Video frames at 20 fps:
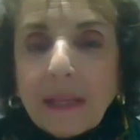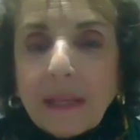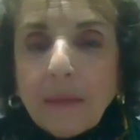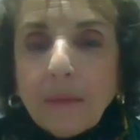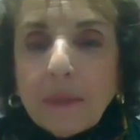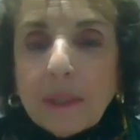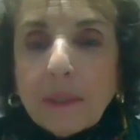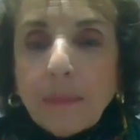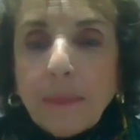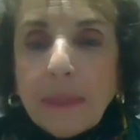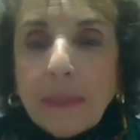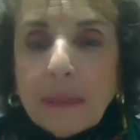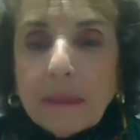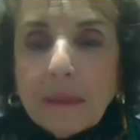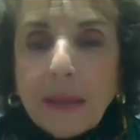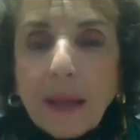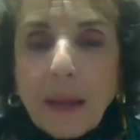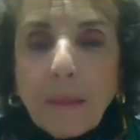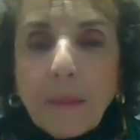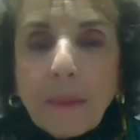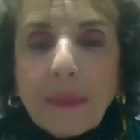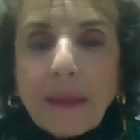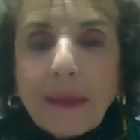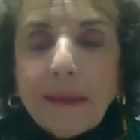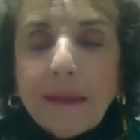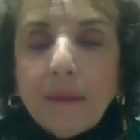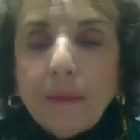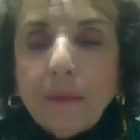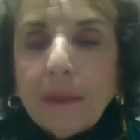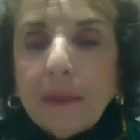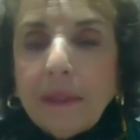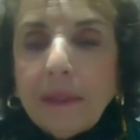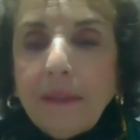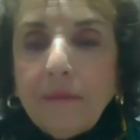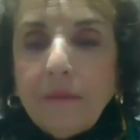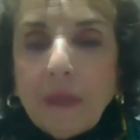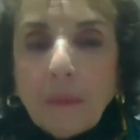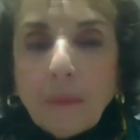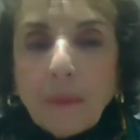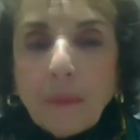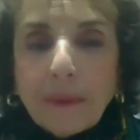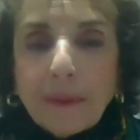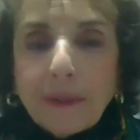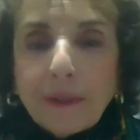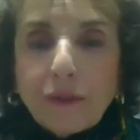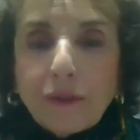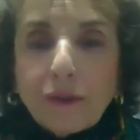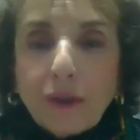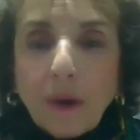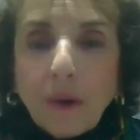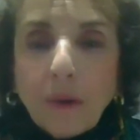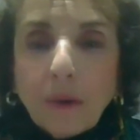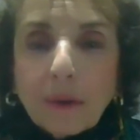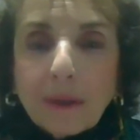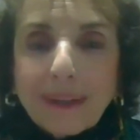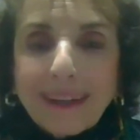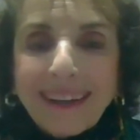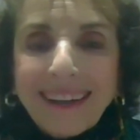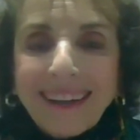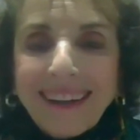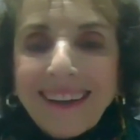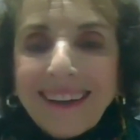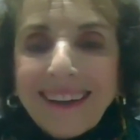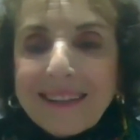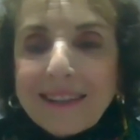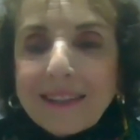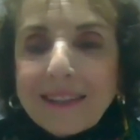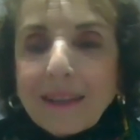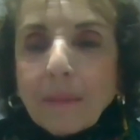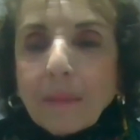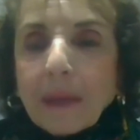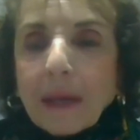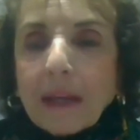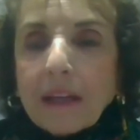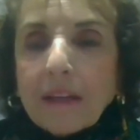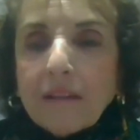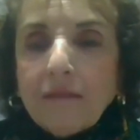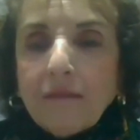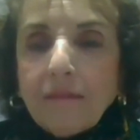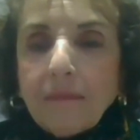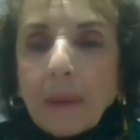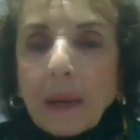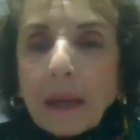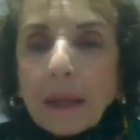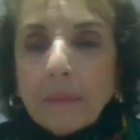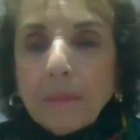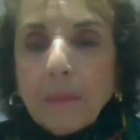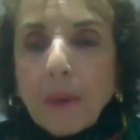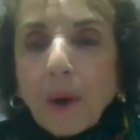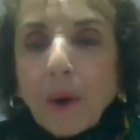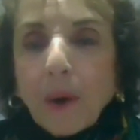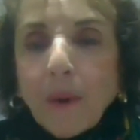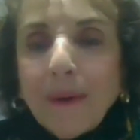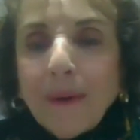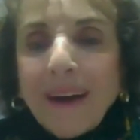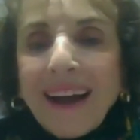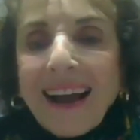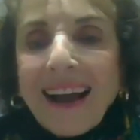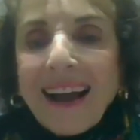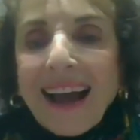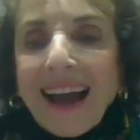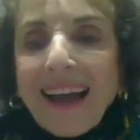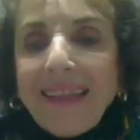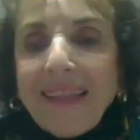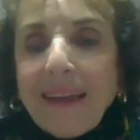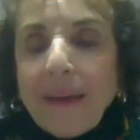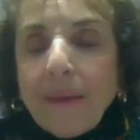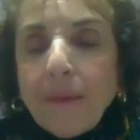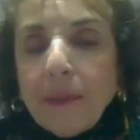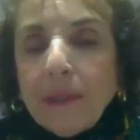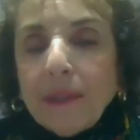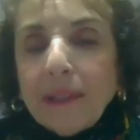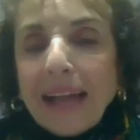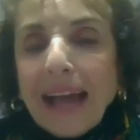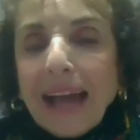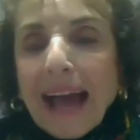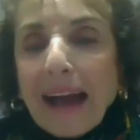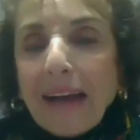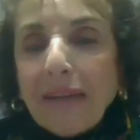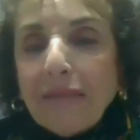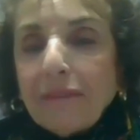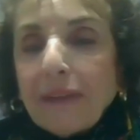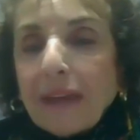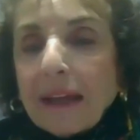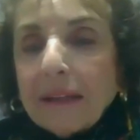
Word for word: He would speak to them and then he would leave them with a joke, some kind of bon mot, and they would laugh.